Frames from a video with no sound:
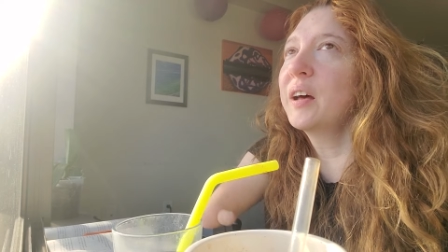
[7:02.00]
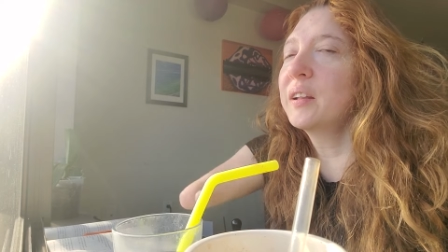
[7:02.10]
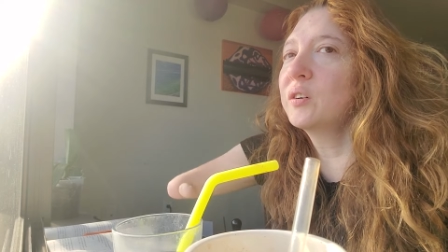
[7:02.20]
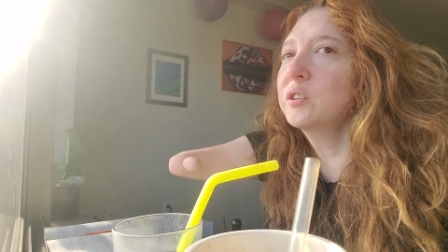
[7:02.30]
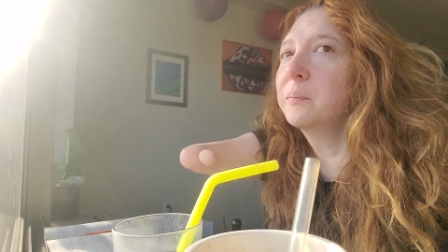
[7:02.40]

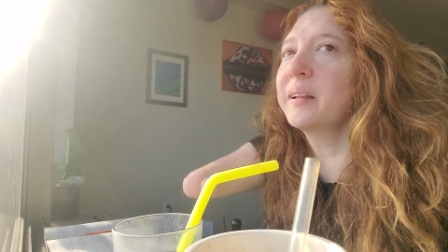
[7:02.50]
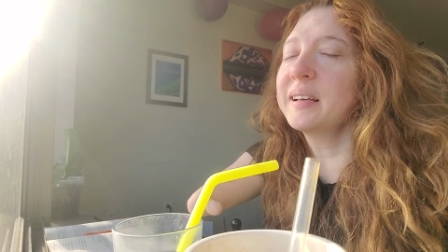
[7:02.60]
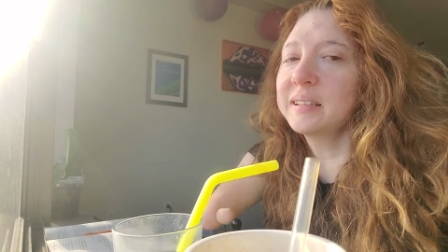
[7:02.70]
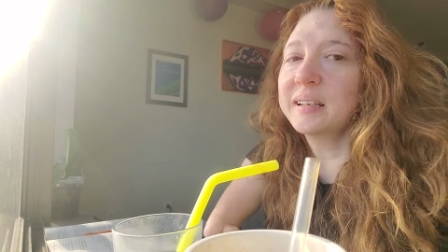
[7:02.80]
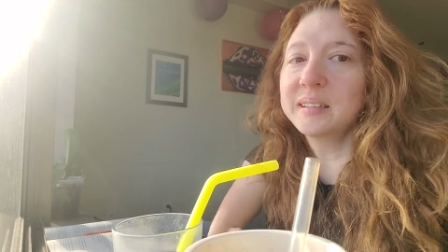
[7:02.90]
that those
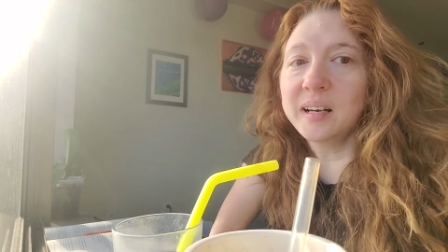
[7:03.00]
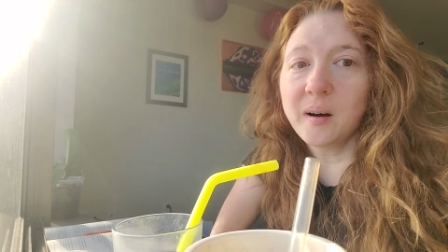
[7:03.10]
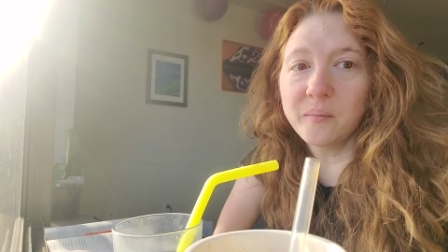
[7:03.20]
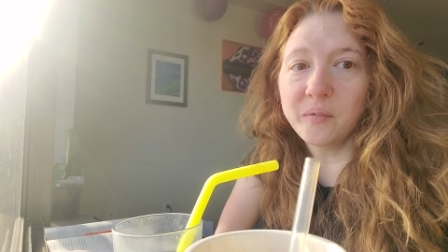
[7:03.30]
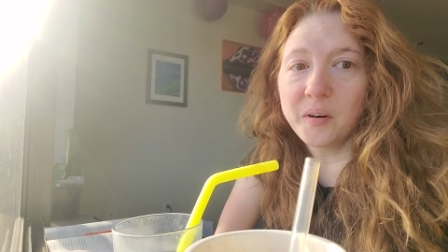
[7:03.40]
blessings
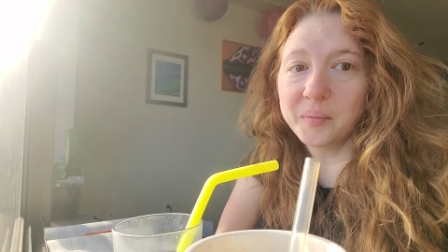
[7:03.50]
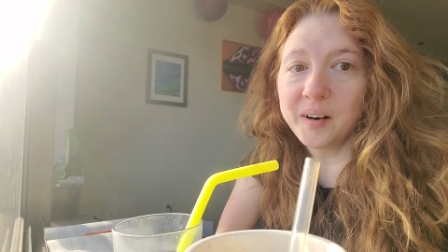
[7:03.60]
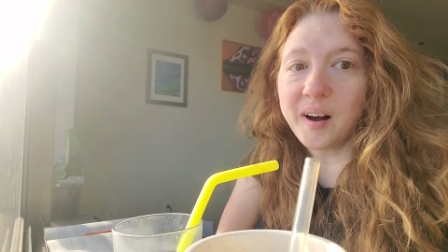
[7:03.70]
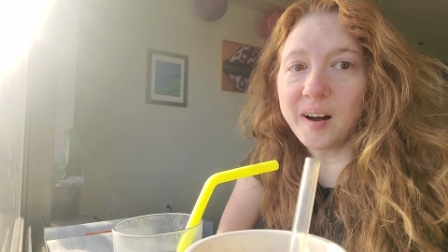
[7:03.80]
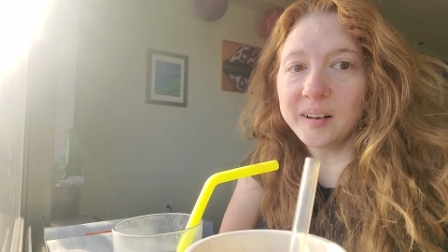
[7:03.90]
come from
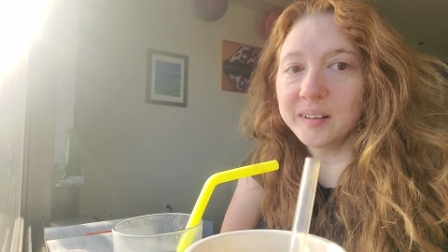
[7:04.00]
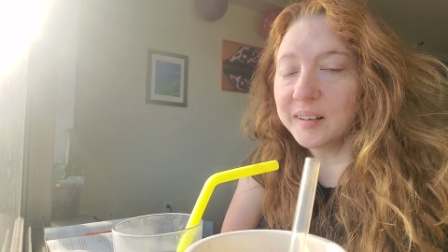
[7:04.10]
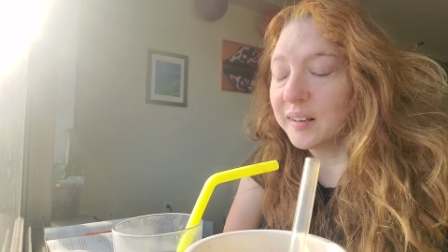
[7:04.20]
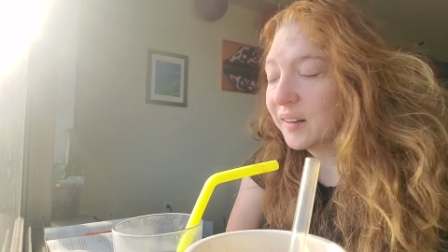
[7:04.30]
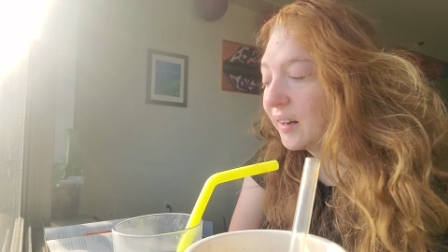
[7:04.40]
god
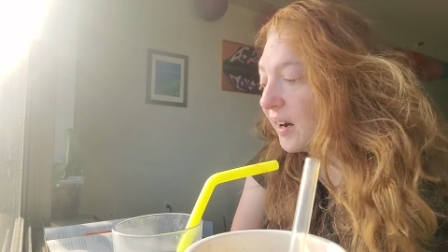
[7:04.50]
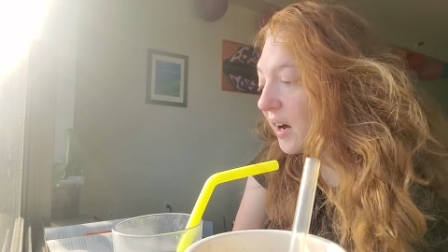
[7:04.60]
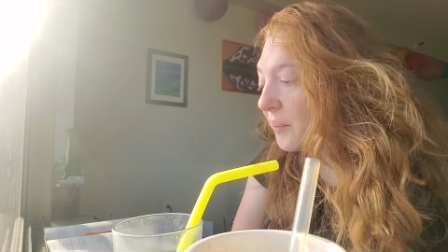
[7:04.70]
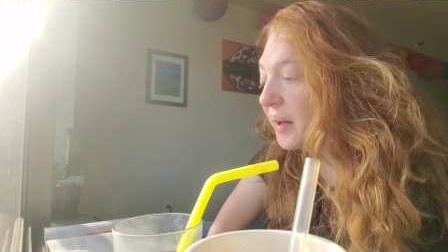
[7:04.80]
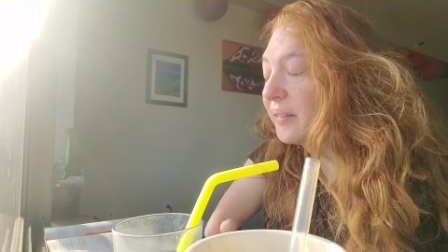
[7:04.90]

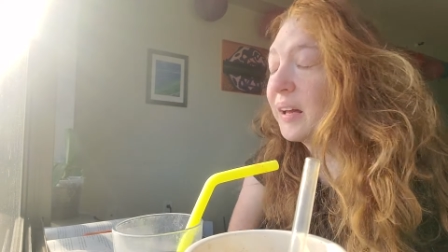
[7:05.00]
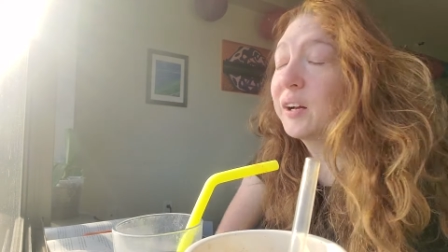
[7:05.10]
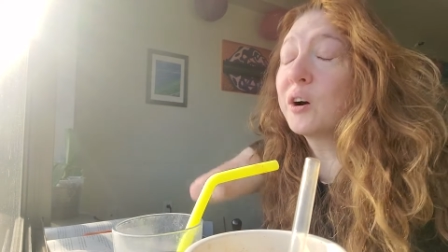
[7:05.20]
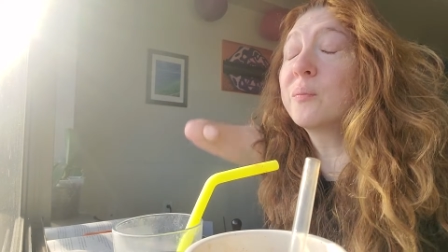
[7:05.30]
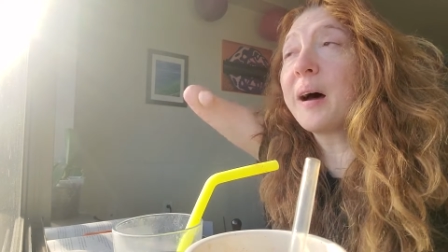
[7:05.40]
um, and they
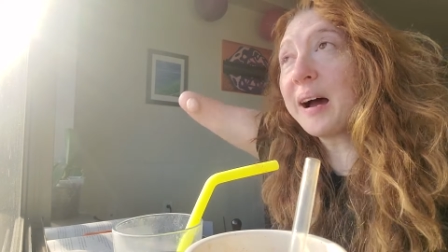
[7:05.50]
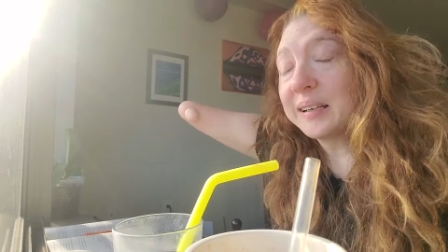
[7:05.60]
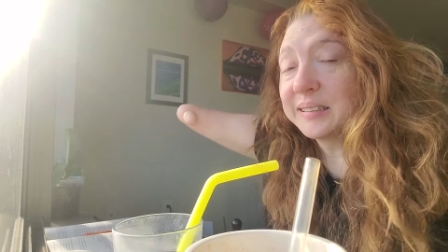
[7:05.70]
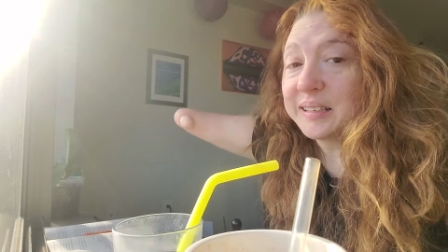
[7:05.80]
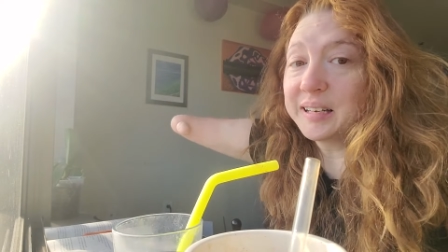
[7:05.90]
go
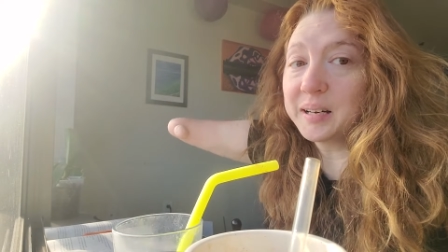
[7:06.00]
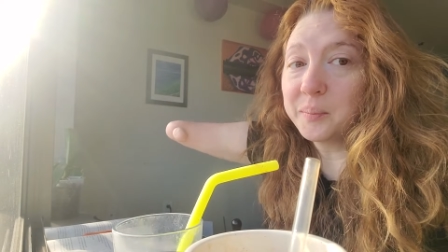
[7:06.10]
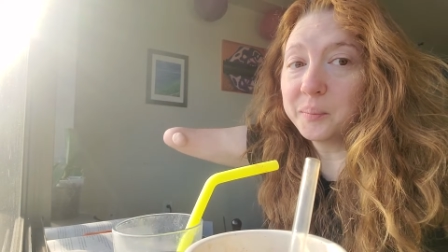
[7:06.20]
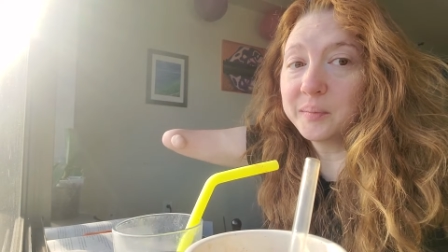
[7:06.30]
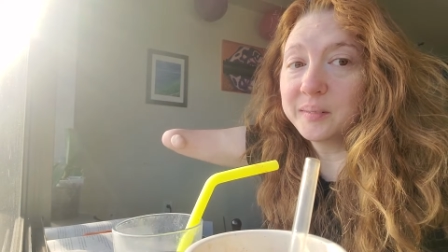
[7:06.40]
back to
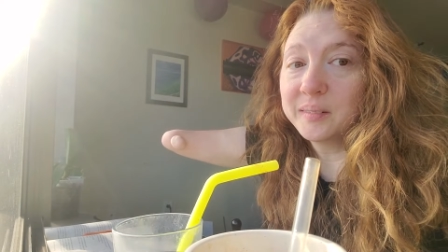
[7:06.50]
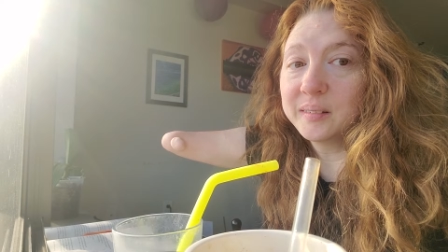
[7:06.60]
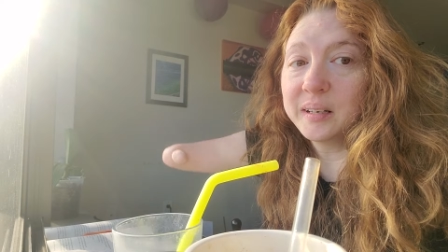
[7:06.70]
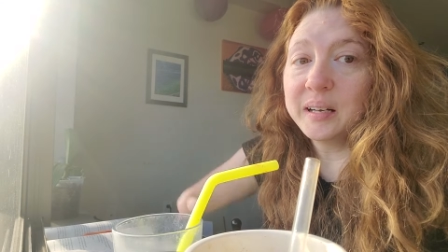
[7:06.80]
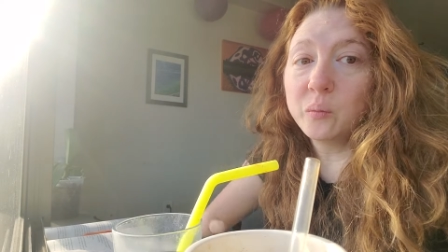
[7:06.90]
him
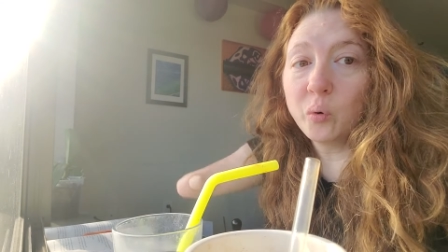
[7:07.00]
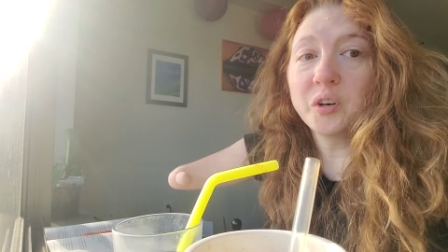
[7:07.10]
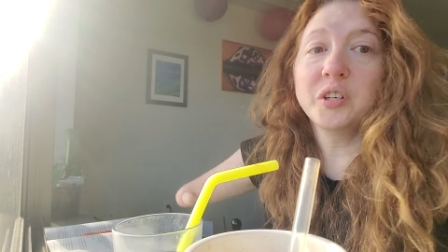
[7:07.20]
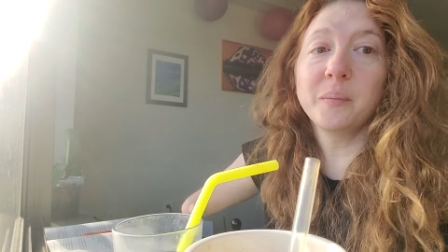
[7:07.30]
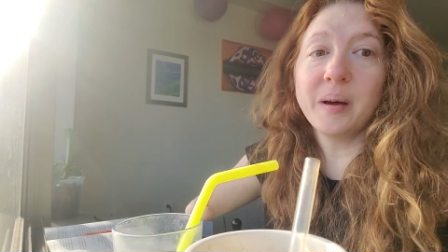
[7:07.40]
in
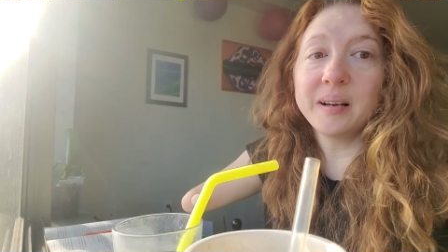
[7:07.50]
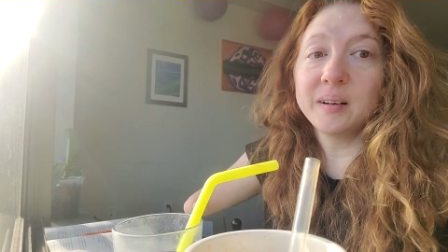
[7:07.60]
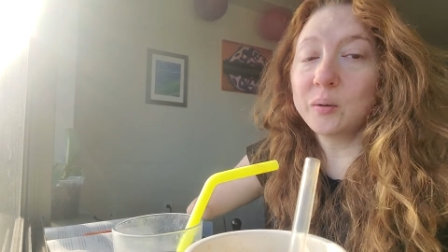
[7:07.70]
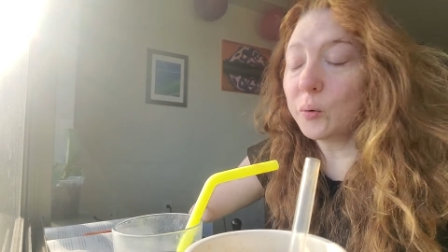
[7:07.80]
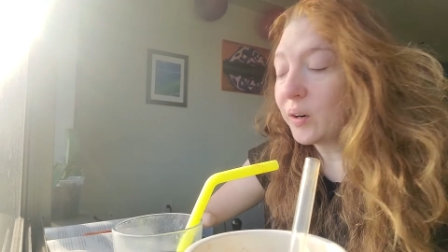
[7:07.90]
worship and
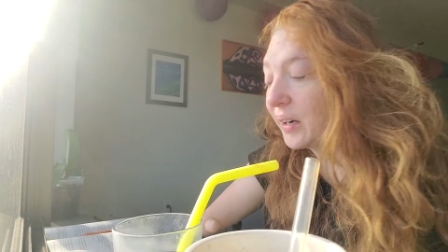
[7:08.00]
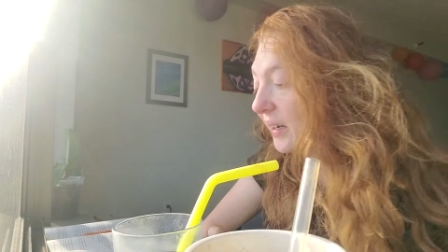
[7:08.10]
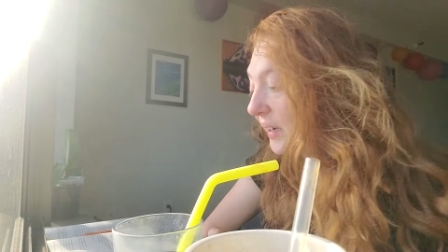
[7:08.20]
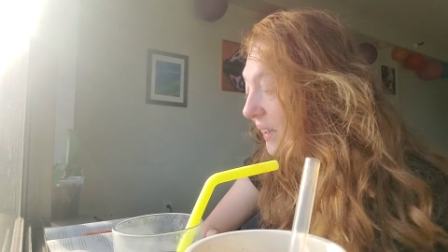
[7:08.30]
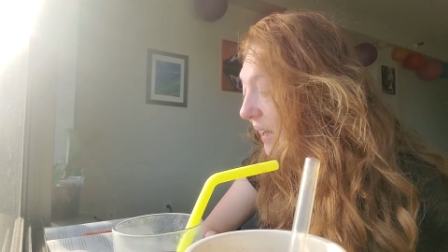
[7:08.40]
in glory.